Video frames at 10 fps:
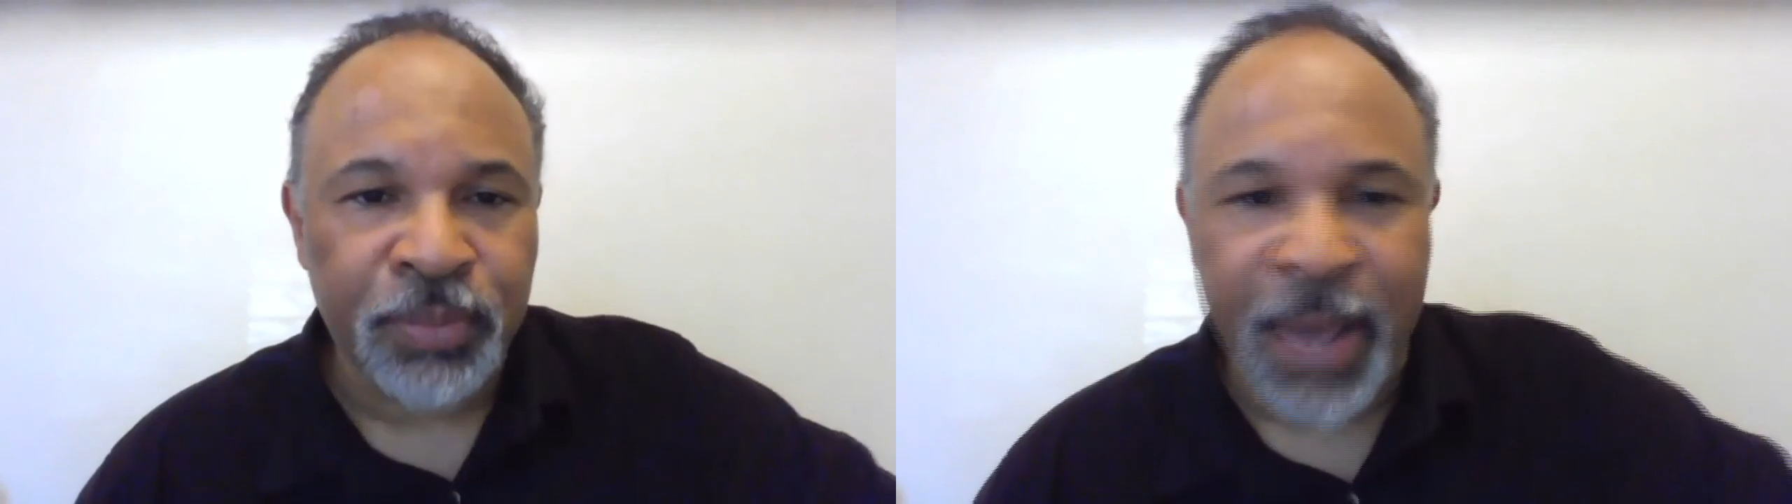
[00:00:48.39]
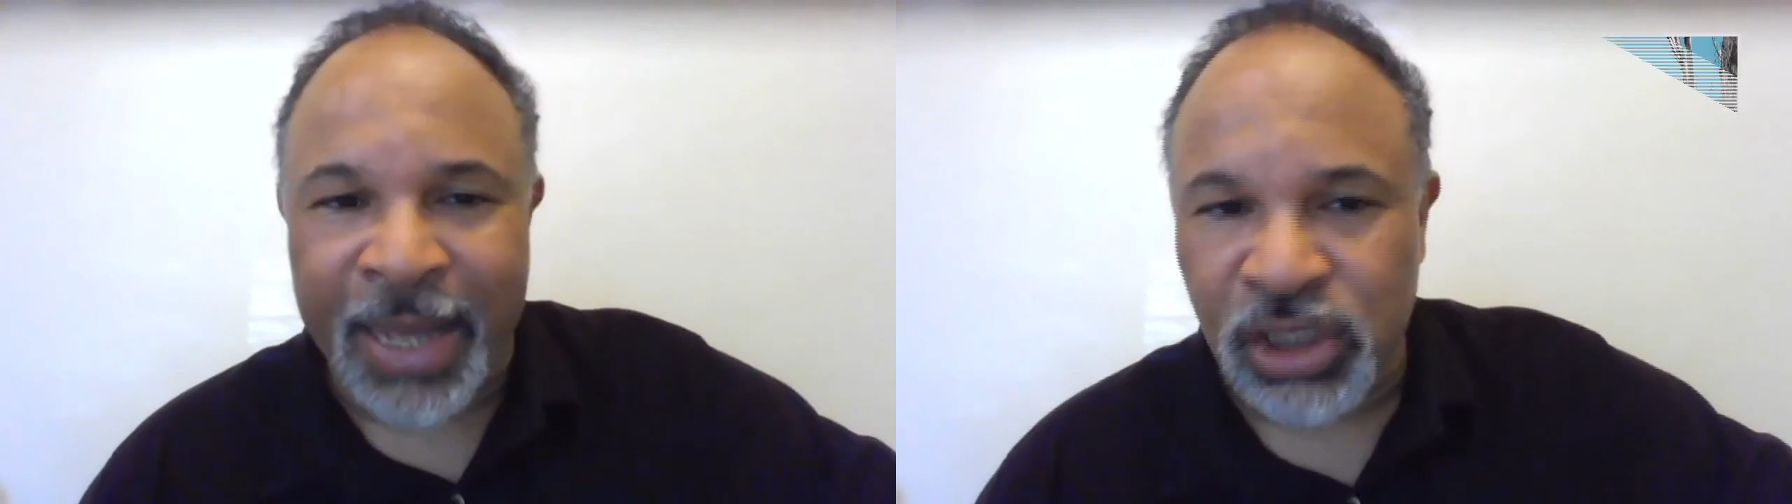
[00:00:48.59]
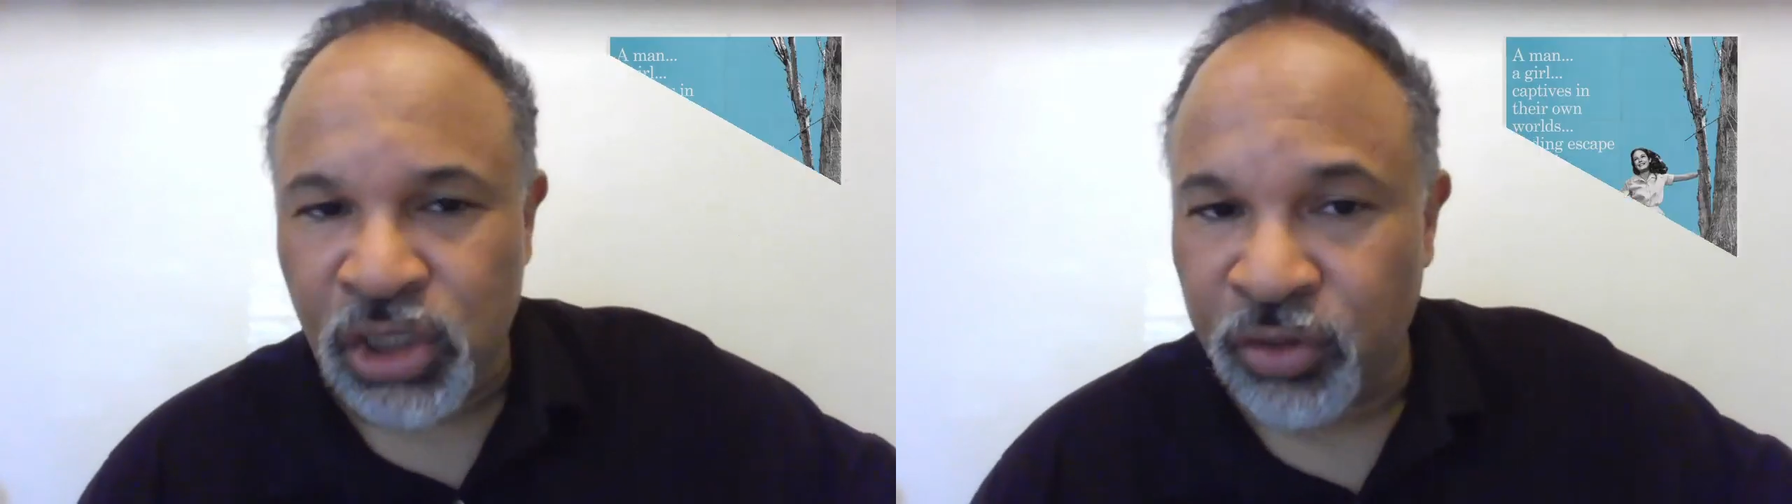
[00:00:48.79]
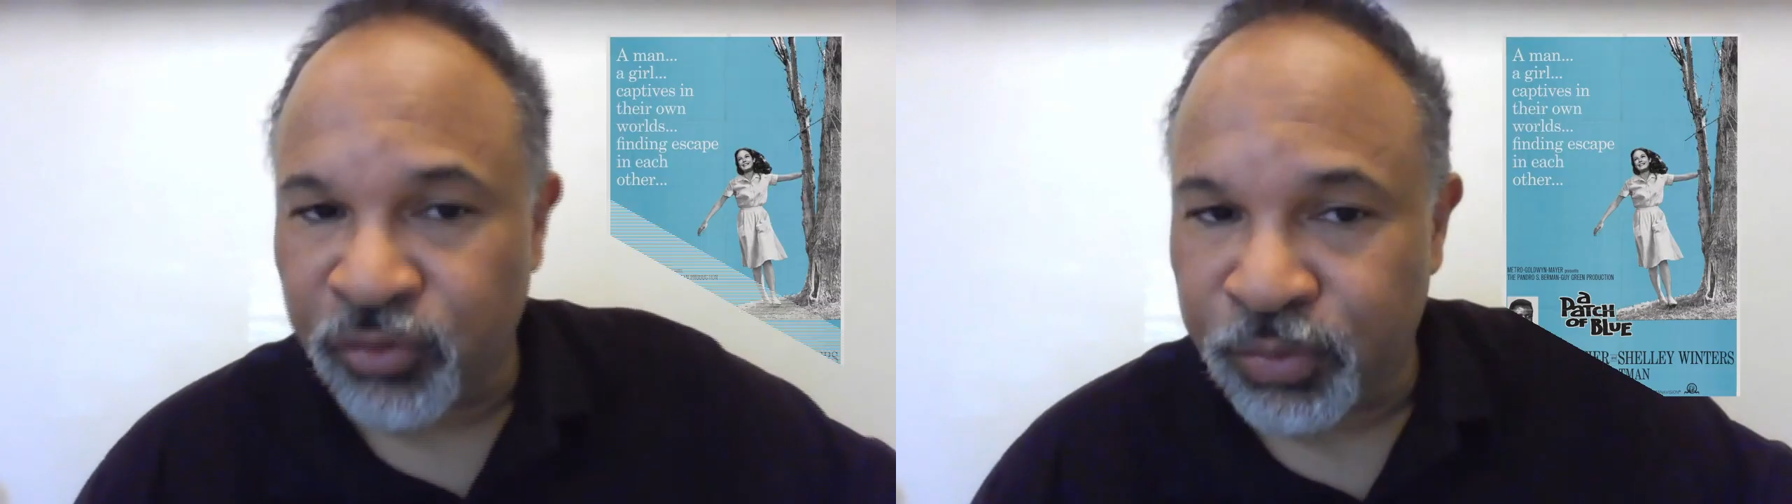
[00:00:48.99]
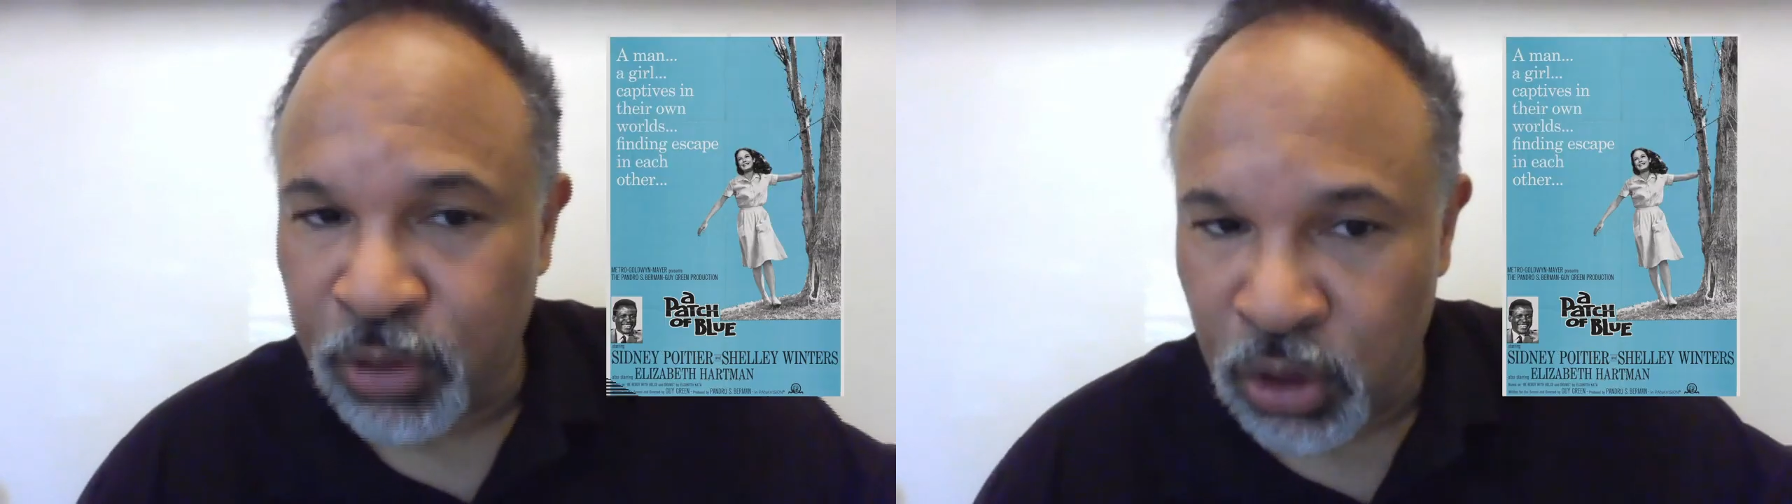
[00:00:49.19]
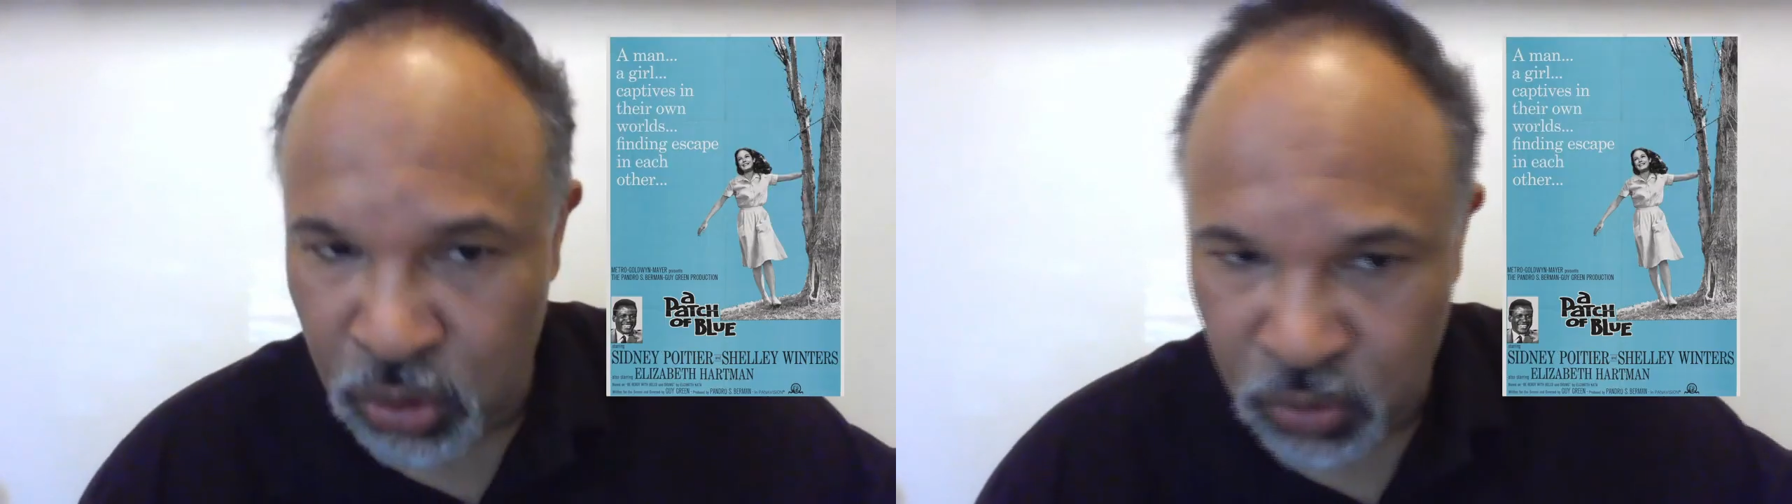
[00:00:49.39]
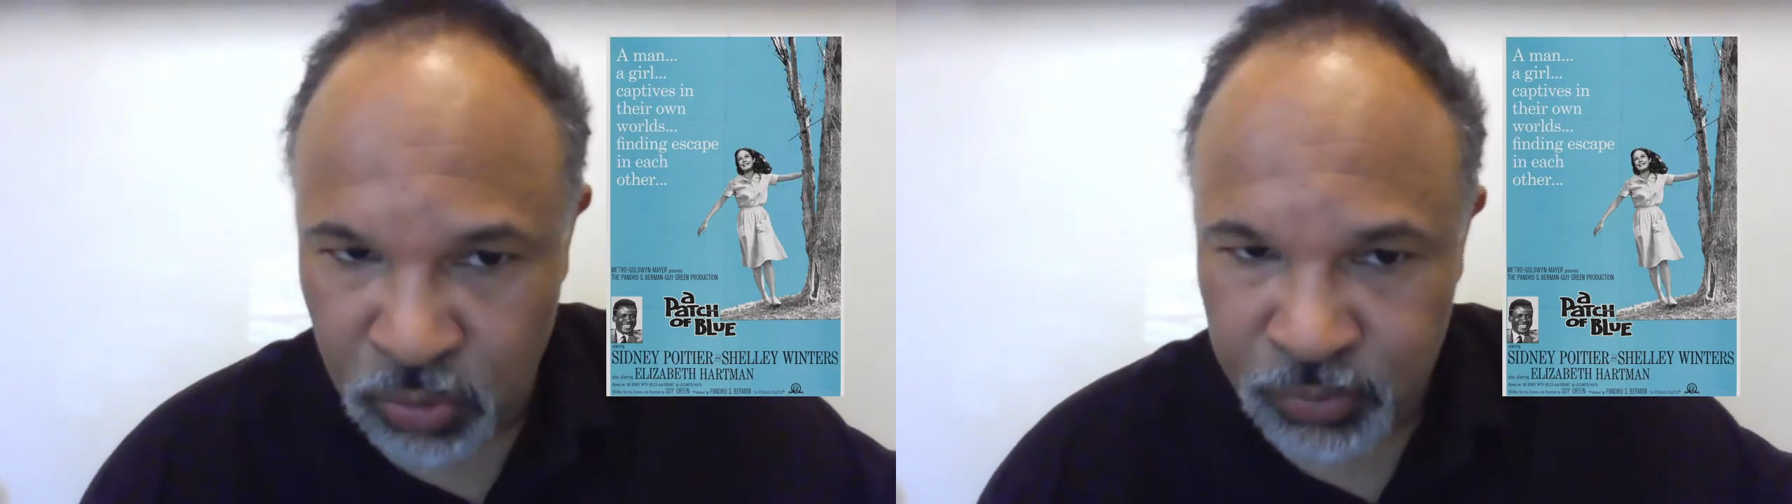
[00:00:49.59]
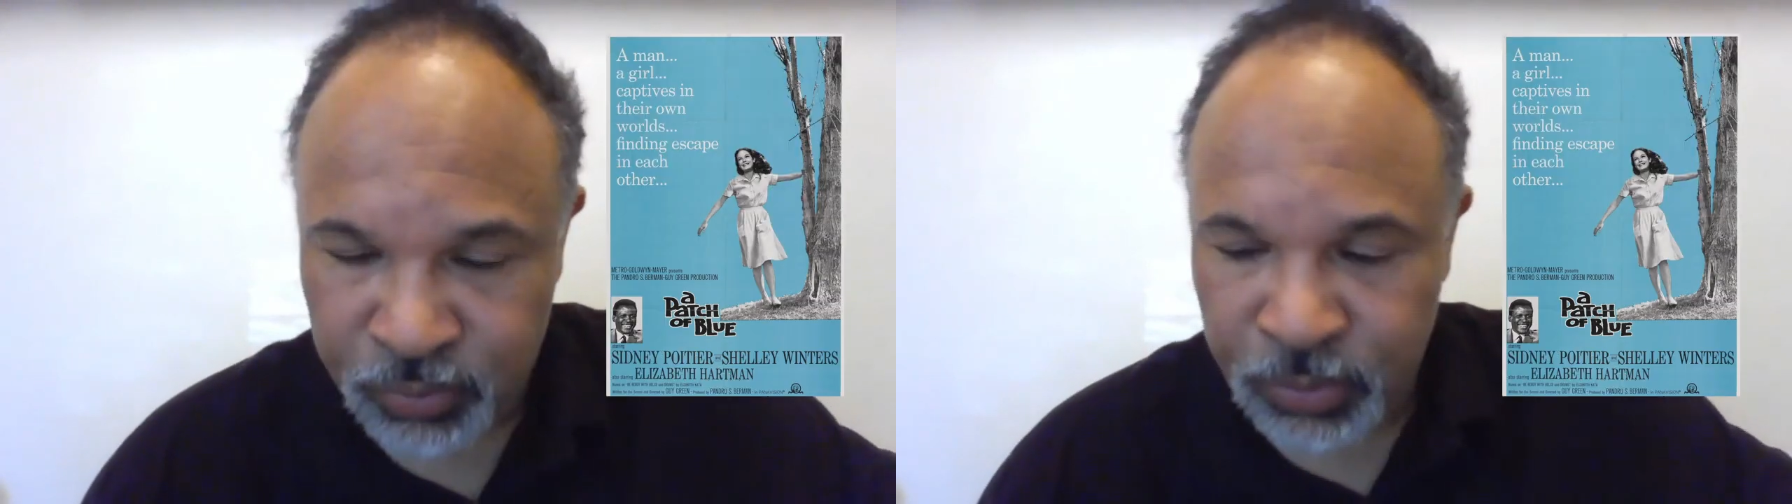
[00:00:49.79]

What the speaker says: Patch of Blue.